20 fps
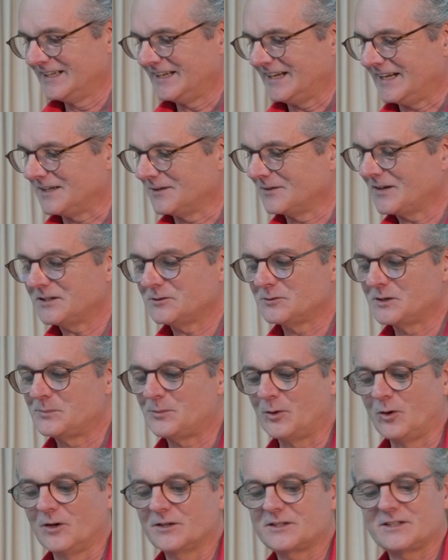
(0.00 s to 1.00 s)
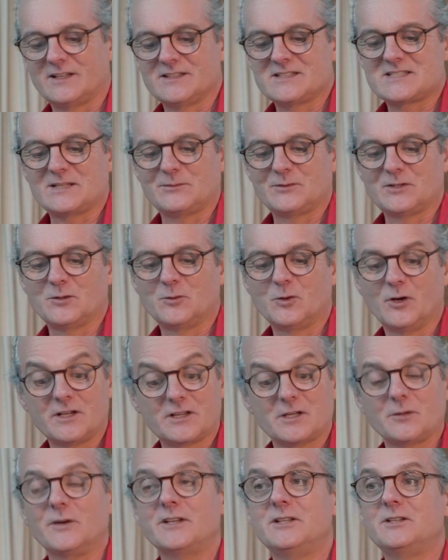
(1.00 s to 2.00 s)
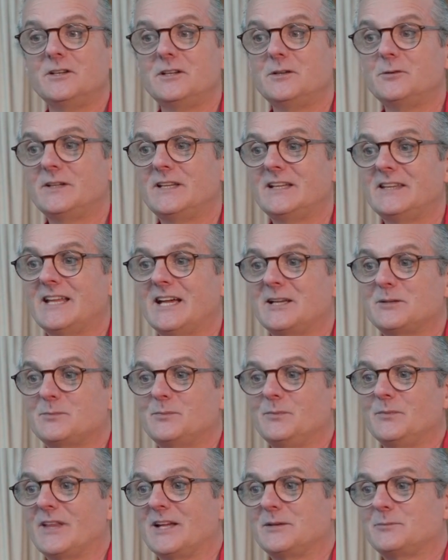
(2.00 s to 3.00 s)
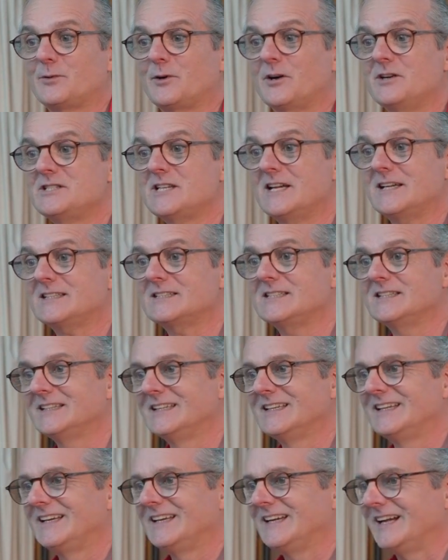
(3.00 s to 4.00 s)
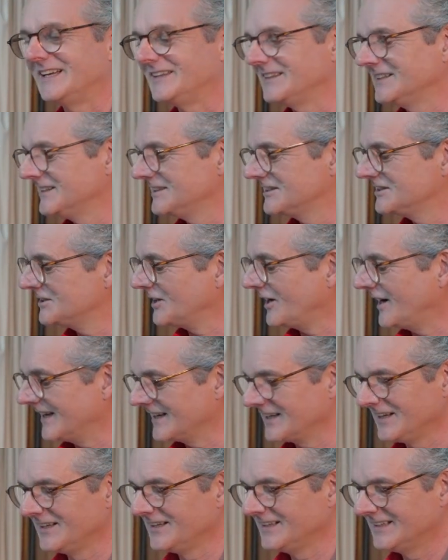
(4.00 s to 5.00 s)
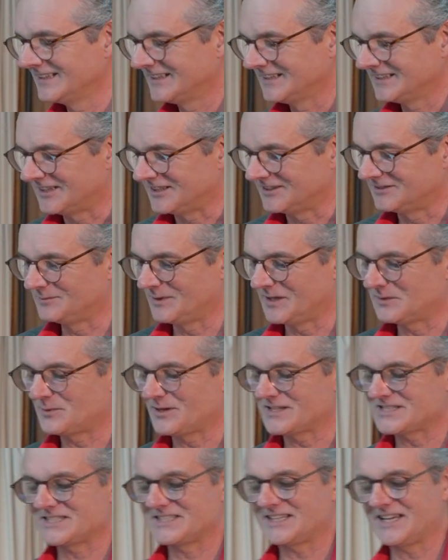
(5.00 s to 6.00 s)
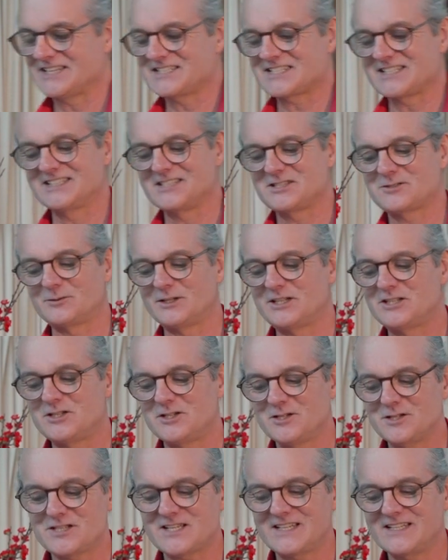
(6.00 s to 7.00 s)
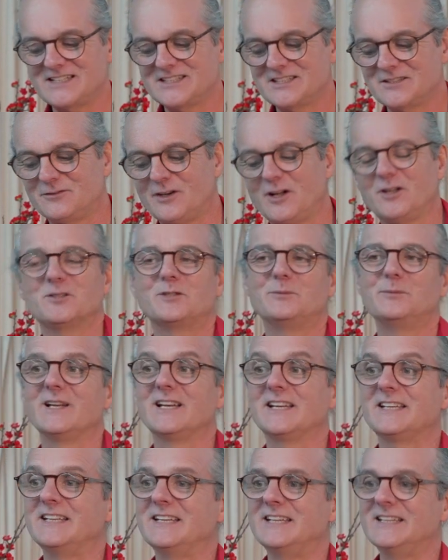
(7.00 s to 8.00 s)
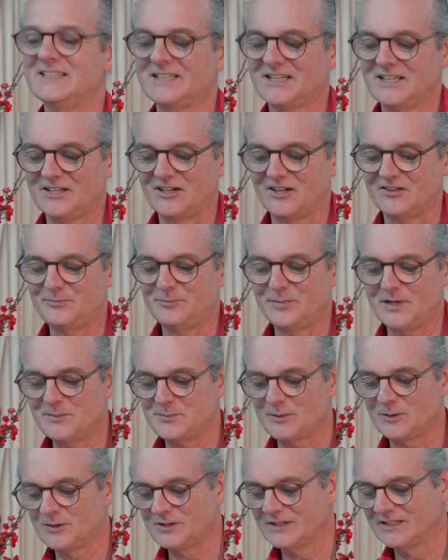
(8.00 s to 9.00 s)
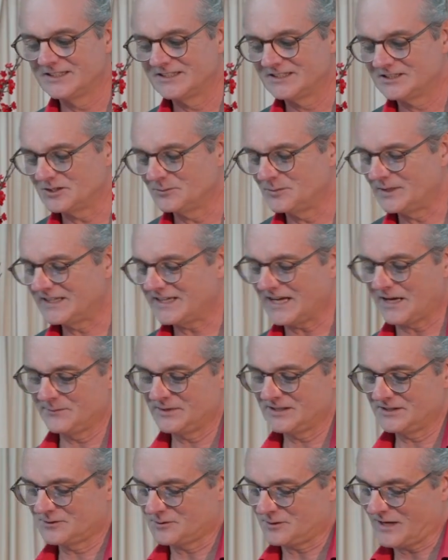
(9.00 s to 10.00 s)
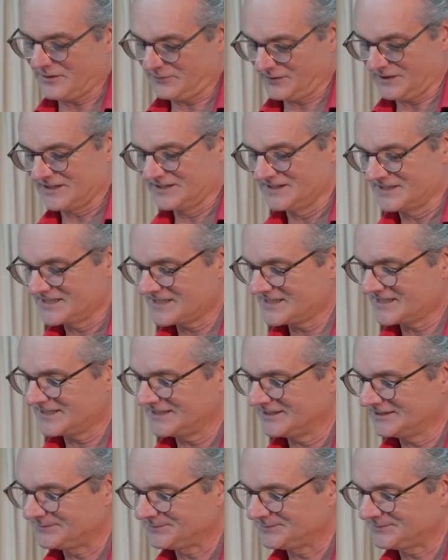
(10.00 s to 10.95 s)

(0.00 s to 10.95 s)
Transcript: And I'm going to report on some of the work that we're doing within that project. And the title of my presentation is Reducing the Vulnerability of People to Becoming Traffickers.